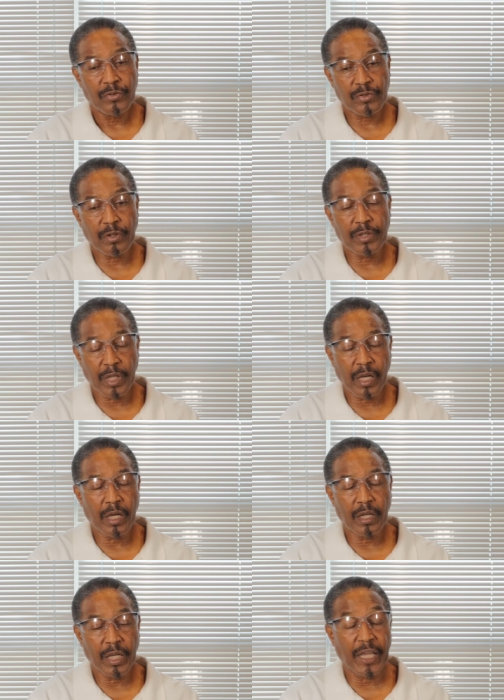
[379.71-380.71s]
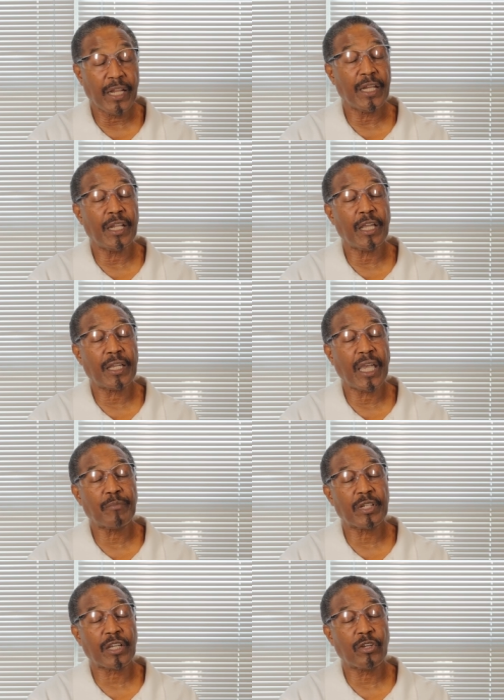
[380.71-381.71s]
So yeah, and, and they came
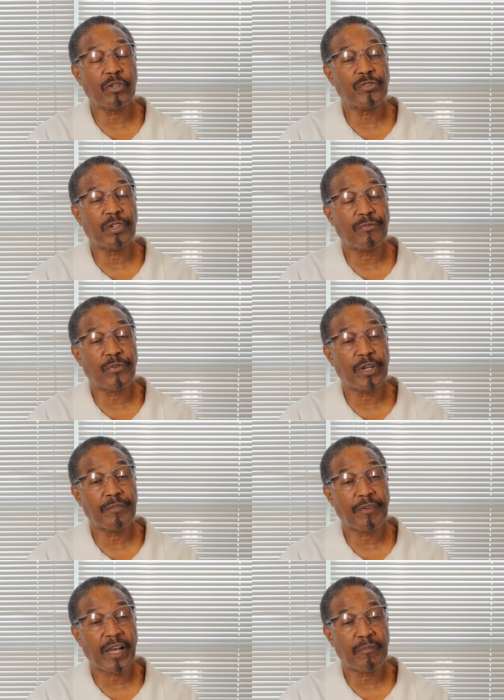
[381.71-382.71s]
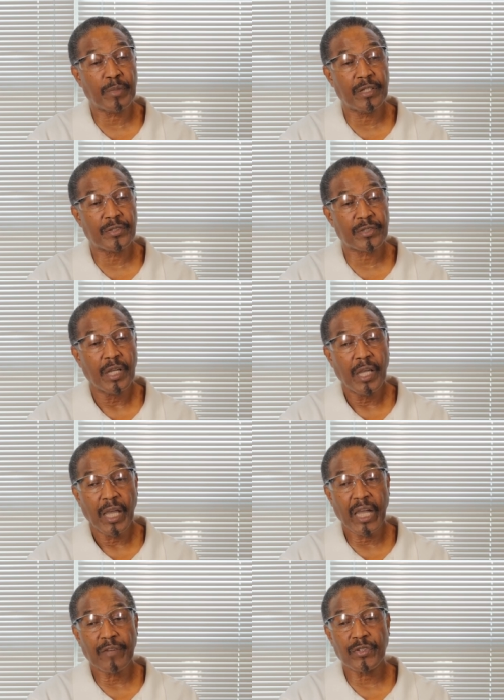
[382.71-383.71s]
to that conclusion in 45 minutes
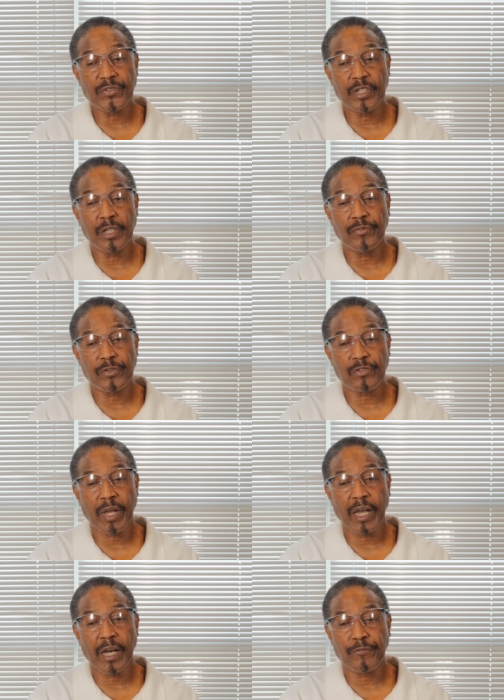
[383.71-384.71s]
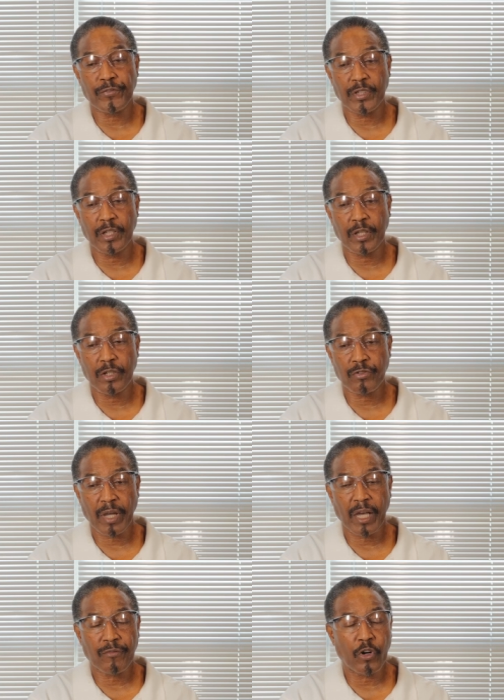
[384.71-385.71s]
after sitting for trial, sitting in a
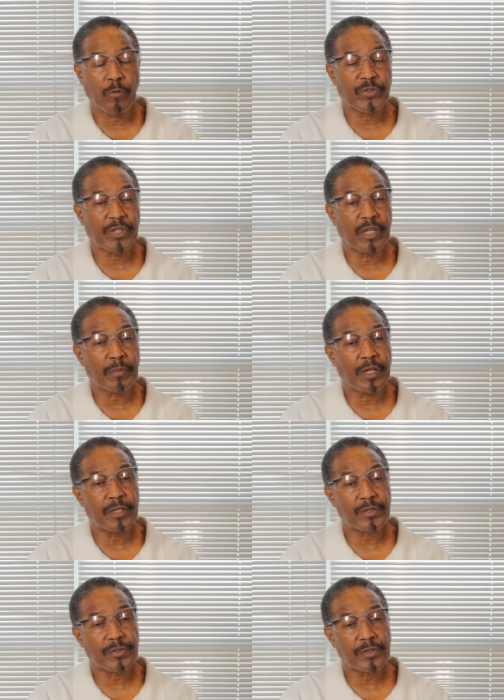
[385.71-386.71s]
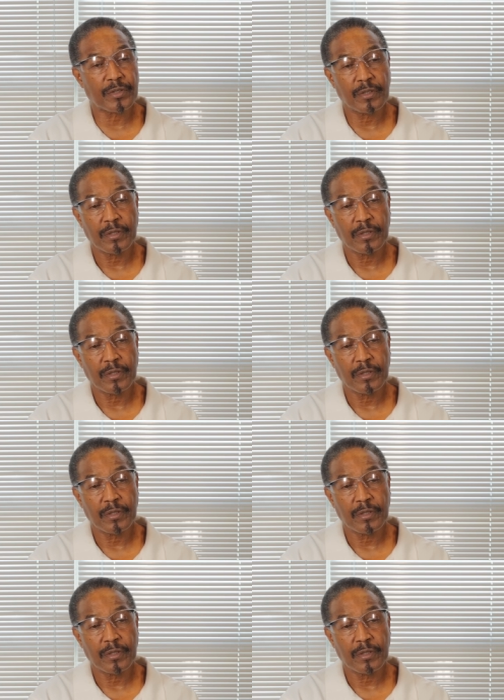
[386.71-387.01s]
trial for almost eight months.